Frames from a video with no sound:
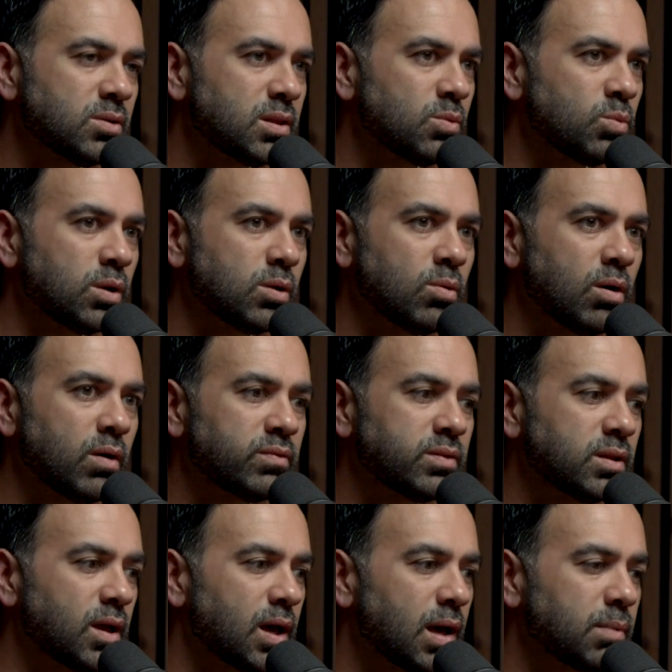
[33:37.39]
And then we go off to
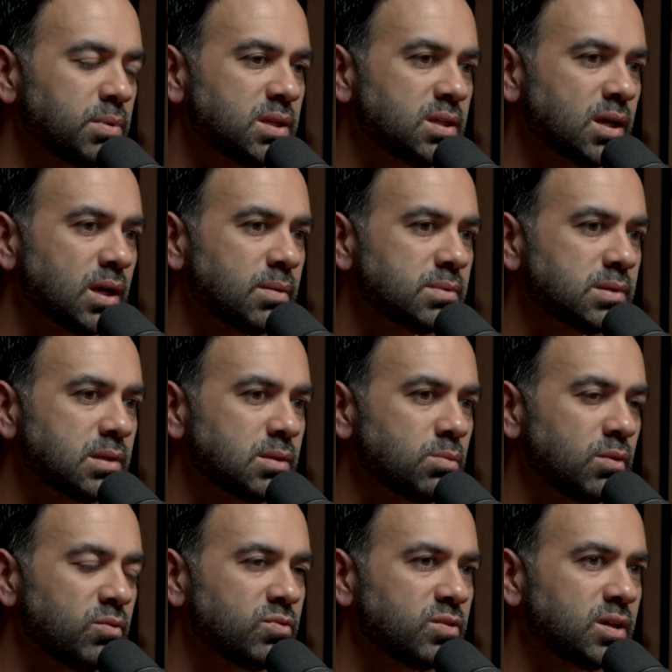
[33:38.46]
the happy times and then
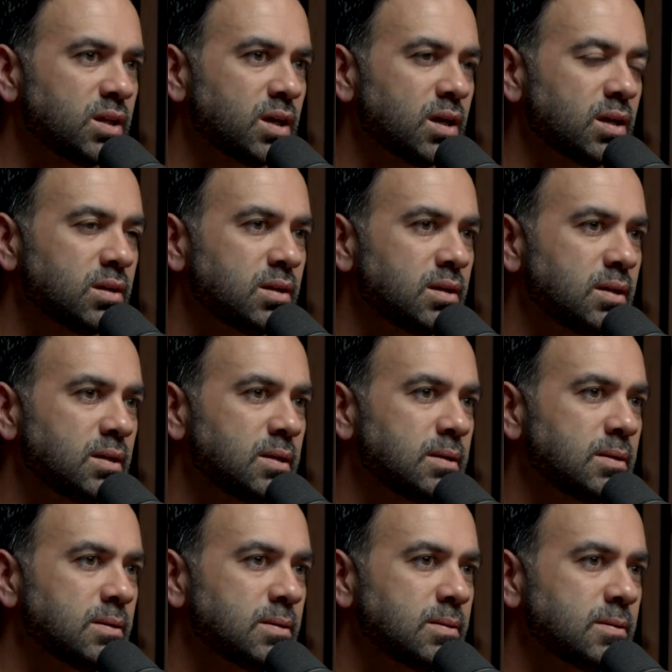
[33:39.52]
we forget
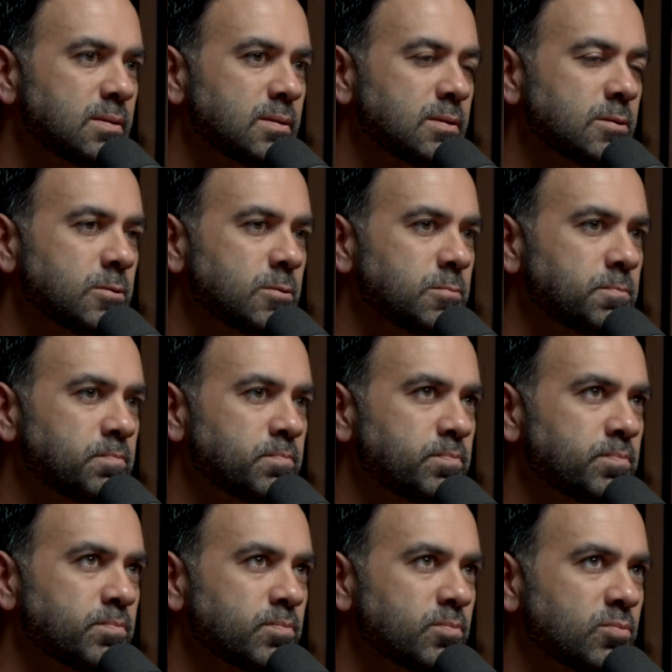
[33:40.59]
mm.
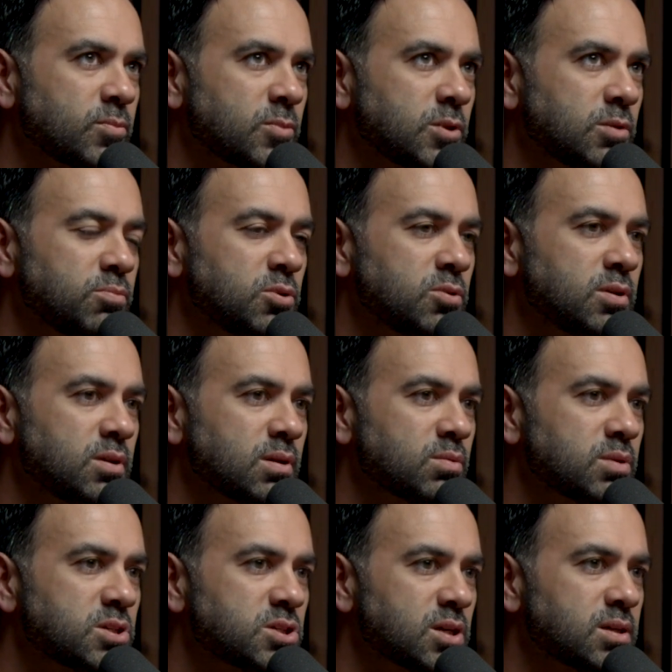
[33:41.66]
the beauty that
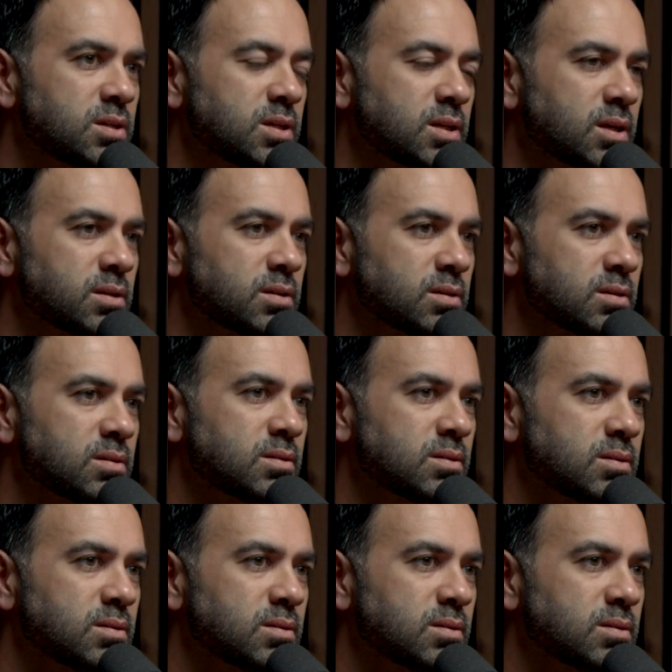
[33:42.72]
we shared together.